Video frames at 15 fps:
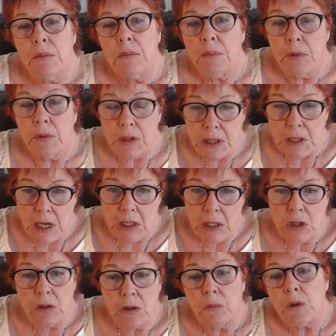
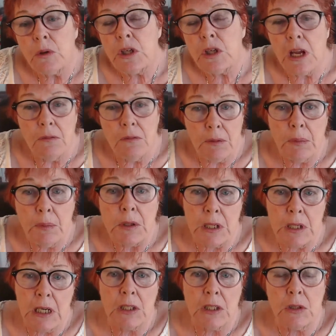protection, whichever
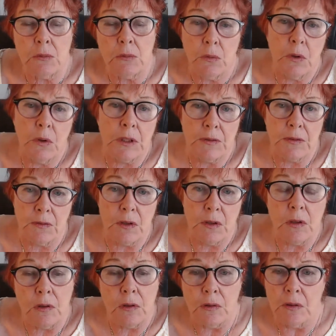protection works for
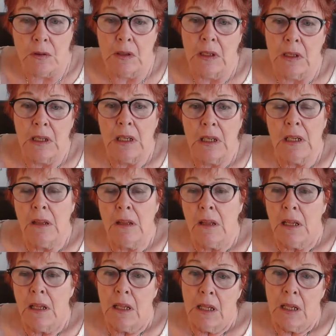you.
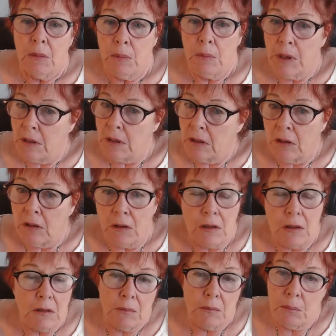But,
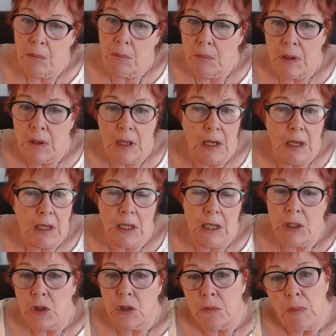
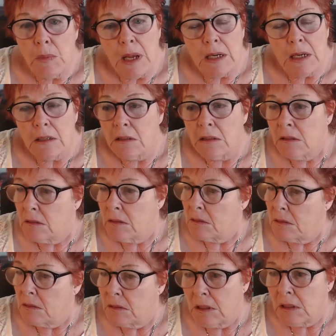Archangel Michael,
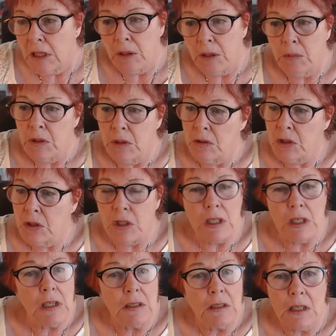lend me your
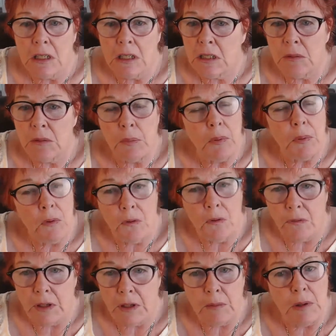shield. It's the
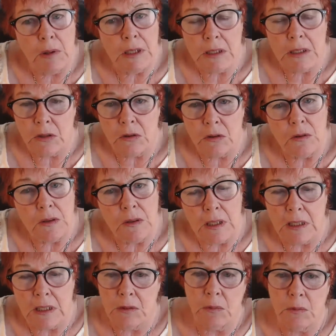perfect way to do
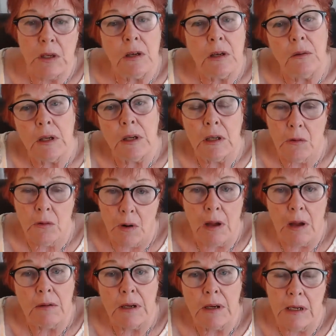things when you're in
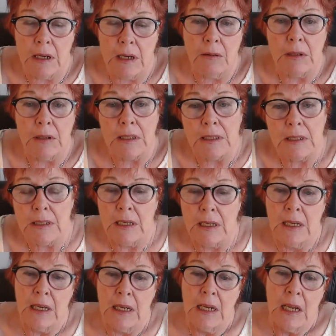crowded areas.
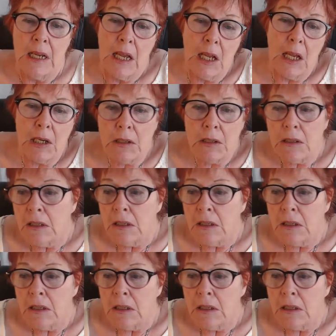And